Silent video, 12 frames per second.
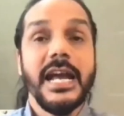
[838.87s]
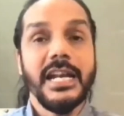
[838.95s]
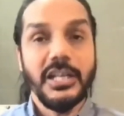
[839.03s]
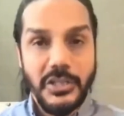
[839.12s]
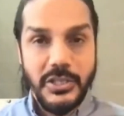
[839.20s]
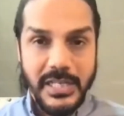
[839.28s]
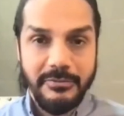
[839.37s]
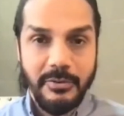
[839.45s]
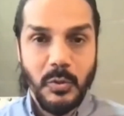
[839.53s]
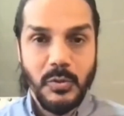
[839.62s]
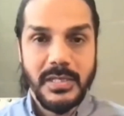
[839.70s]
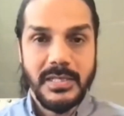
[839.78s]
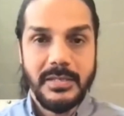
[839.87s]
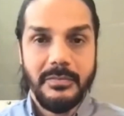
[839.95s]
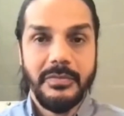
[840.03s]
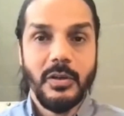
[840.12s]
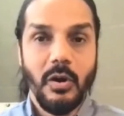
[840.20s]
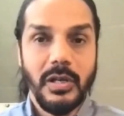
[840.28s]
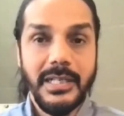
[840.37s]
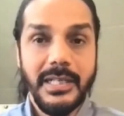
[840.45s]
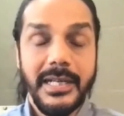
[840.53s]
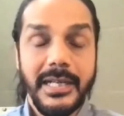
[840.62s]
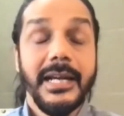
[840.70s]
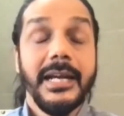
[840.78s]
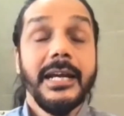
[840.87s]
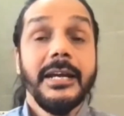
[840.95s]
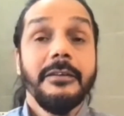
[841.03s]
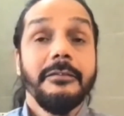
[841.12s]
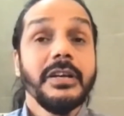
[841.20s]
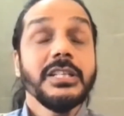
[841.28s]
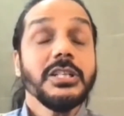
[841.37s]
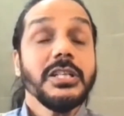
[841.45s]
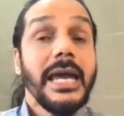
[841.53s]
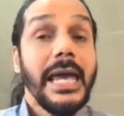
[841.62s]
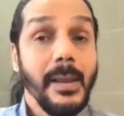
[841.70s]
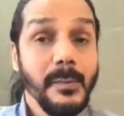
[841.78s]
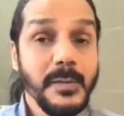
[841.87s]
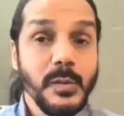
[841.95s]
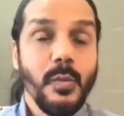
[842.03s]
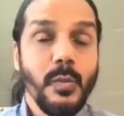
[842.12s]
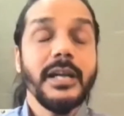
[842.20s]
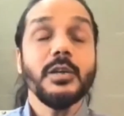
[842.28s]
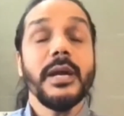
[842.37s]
energy transfer process, we call it, which helps one to